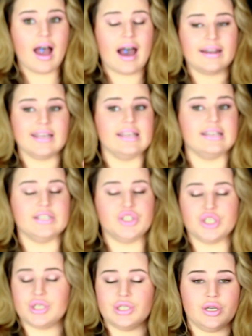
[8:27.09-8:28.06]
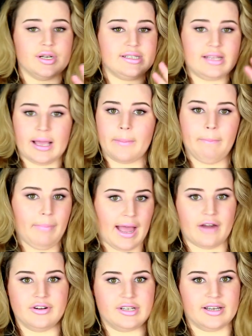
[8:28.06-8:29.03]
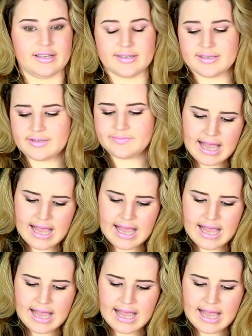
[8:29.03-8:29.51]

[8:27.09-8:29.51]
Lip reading: and it is just looks like paradise.